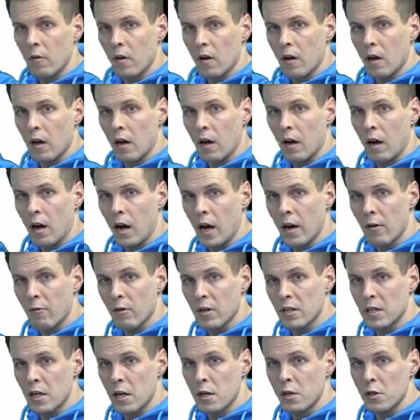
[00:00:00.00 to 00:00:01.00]
high
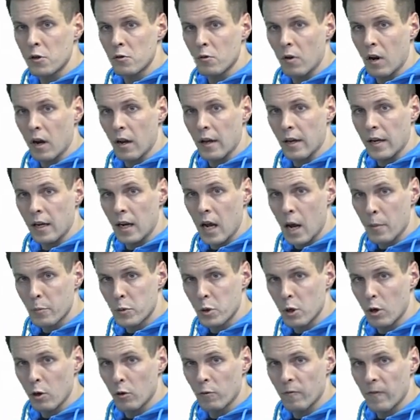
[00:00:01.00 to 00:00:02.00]
residual in
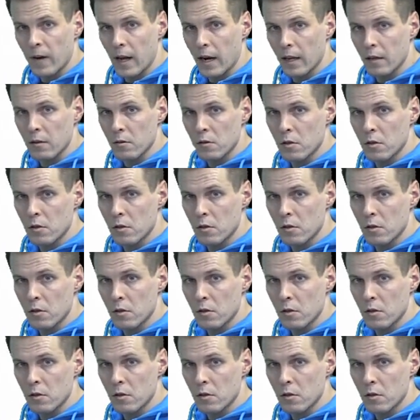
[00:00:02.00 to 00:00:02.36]
absolute value.